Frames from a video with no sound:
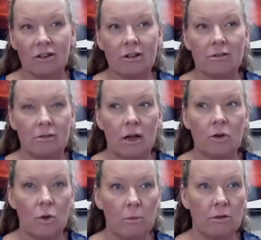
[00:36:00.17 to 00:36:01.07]
to a
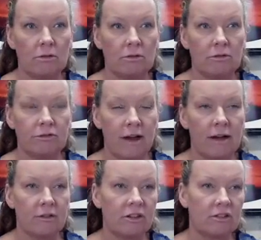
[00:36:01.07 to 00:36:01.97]
normal
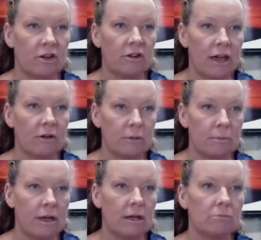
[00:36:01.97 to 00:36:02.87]
500 or 600 calorie
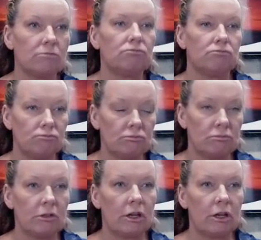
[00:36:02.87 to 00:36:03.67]
plate. You